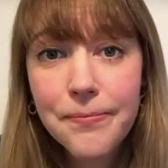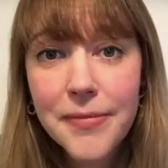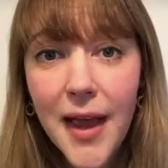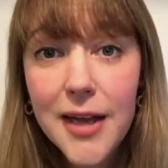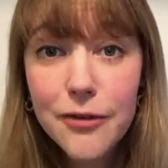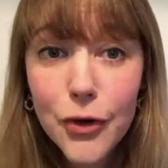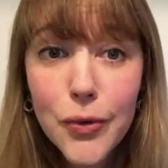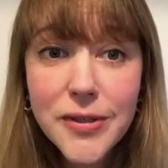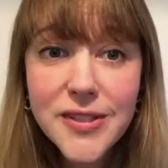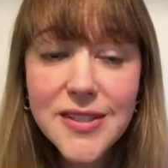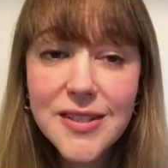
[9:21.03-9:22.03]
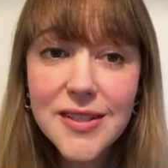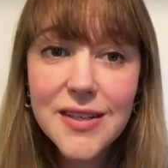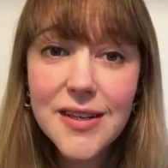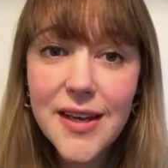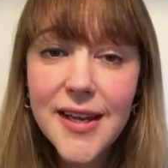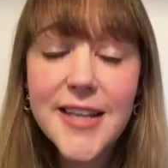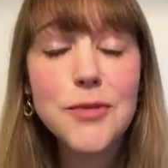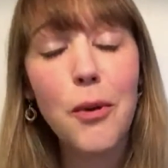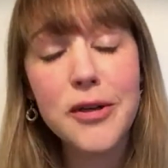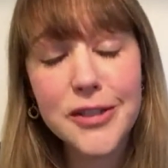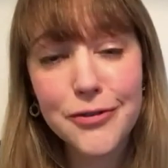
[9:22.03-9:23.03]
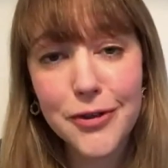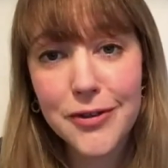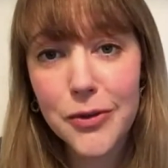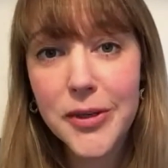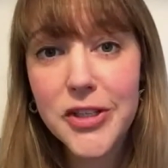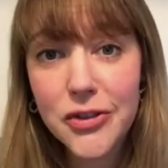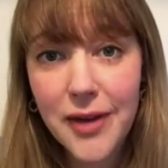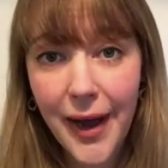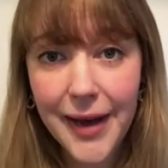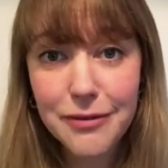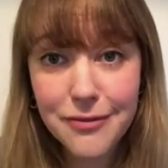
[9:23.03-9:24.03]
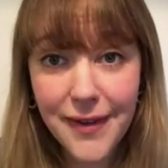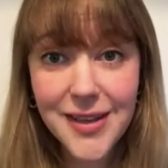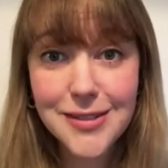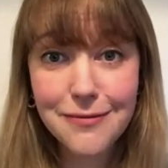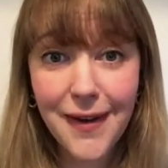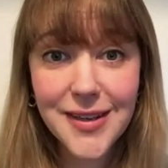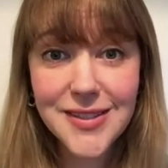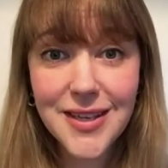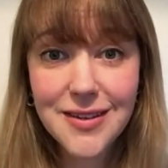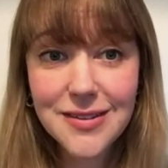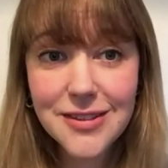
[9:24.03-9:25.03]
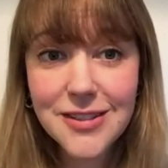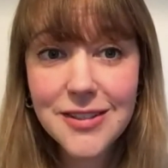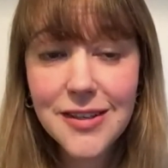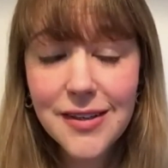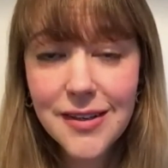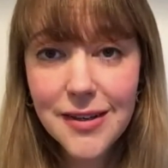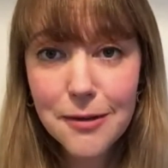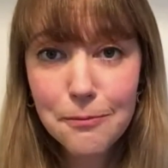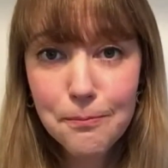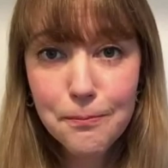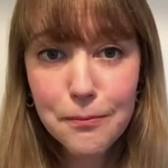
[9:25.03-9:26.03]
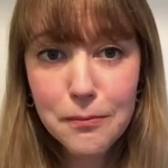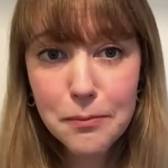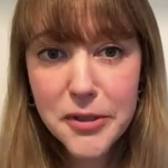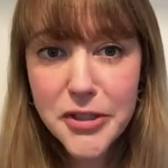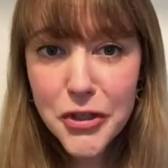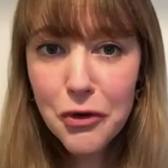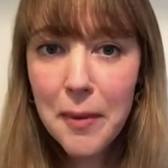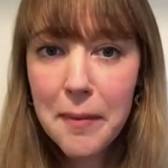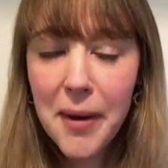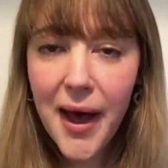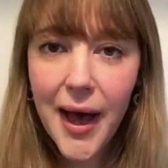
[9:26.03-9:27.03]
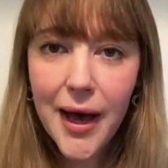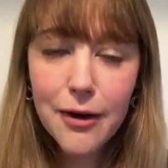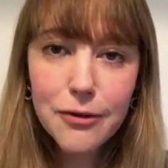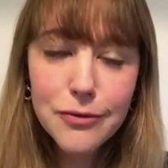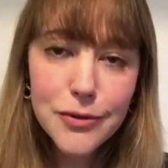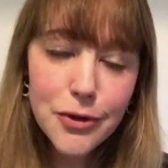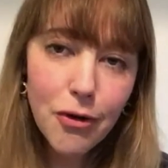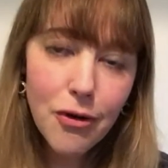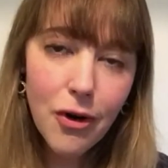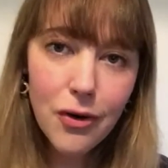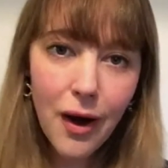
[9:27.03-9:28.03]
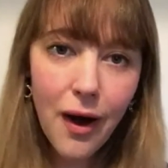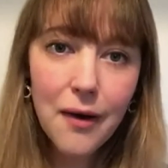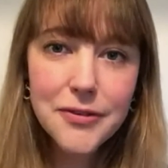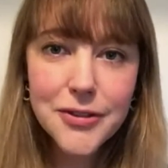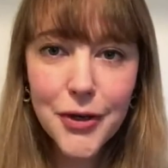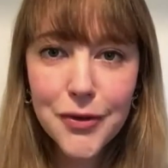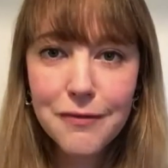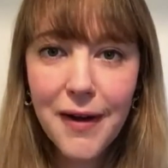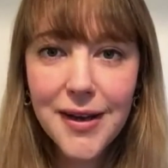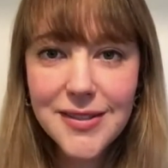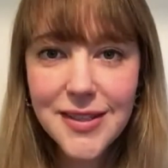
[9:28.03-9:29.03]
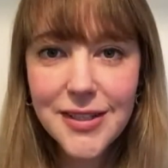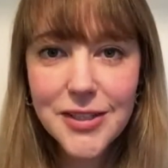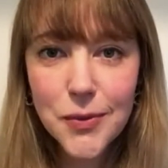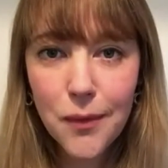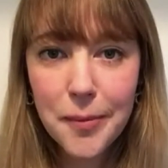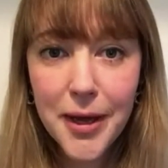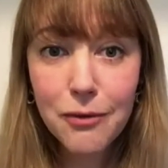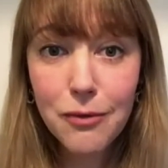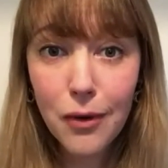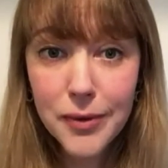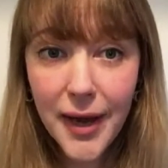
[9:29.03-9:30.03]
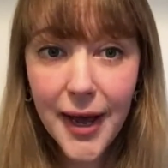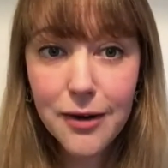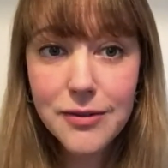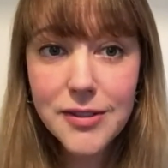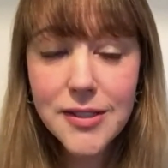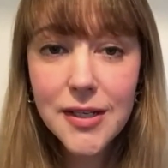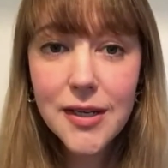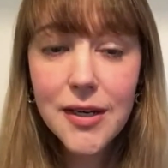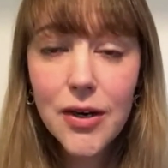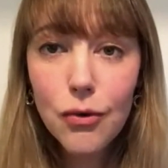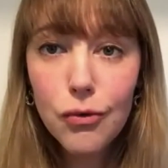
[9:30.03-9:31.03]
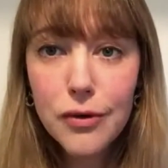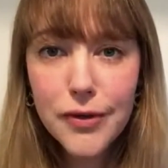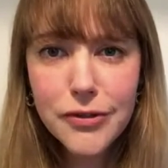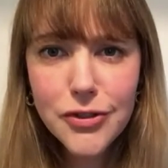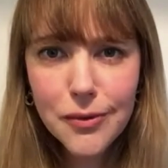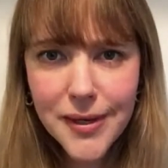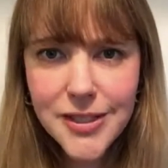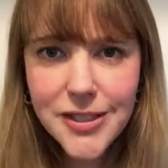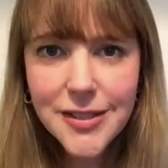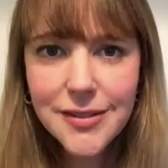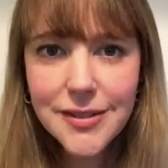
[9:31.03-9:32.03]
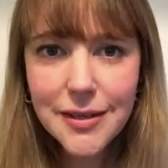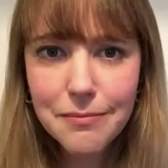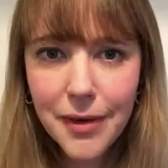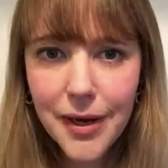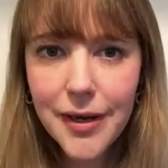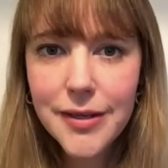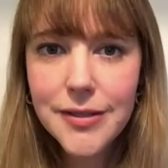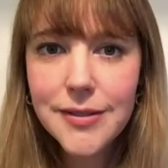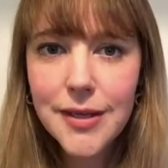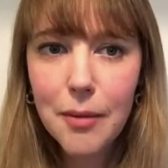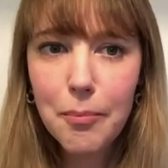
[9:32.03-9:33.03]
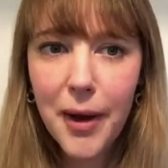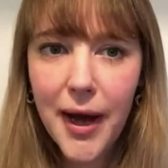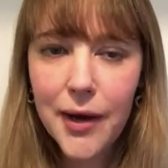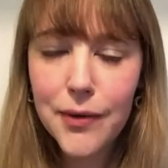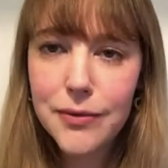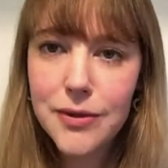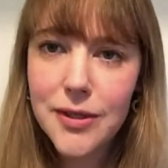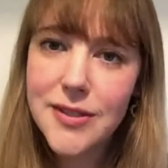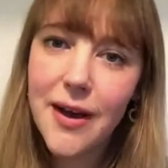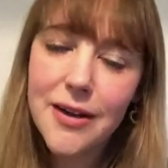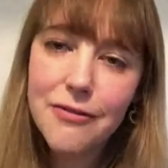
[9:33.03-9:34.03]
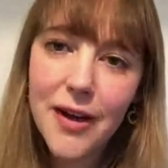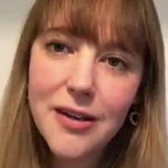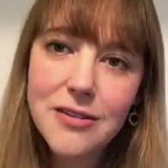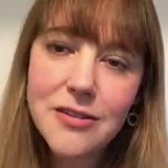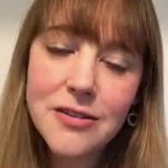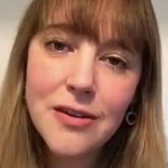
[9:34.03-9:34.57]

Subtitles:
And of course, it is wonderful that we do now have effective vaccines. But do you remember how not long after the vaccines were being rolled out, all of those questions emerged about the side effects?